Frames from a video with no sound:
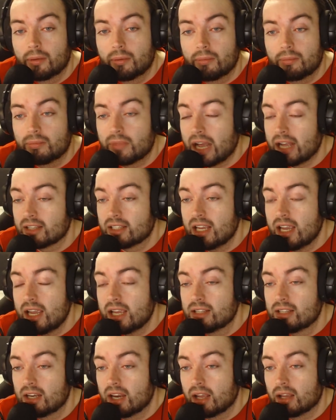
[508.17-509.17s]
that's it,
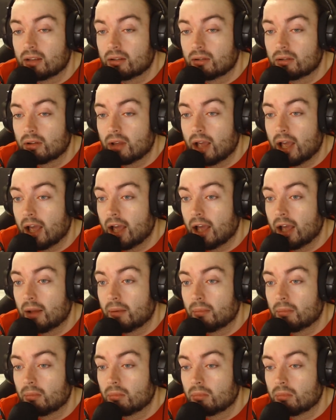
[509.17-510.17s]
isn't it?
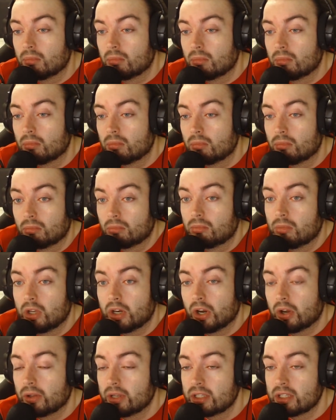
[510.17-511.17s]
You
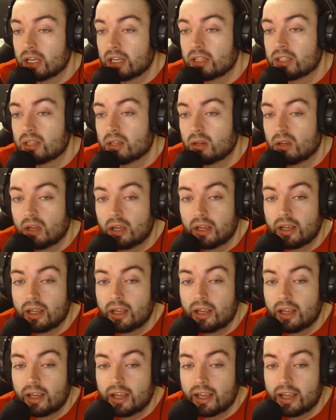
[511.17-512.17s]
know,
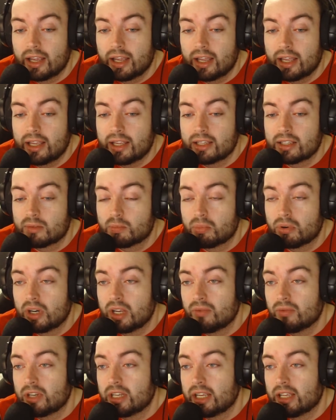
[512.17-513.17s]
it's pretty
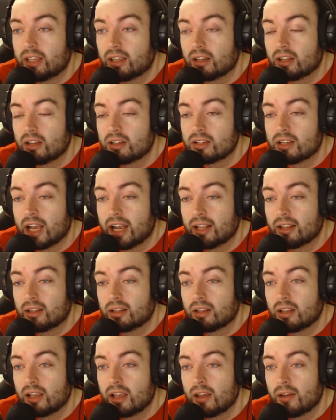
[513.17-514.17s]
ridiculous.
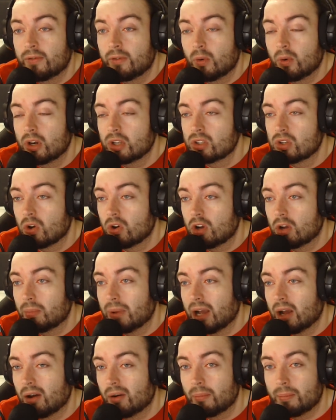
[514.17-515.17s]
And if I want to talk
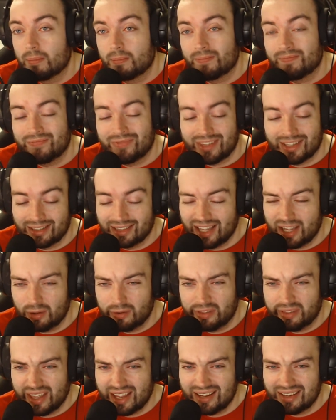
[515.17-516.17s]
about little
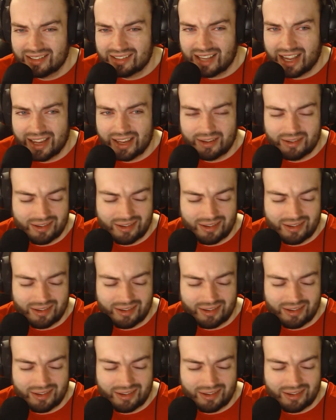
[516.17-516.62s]
things like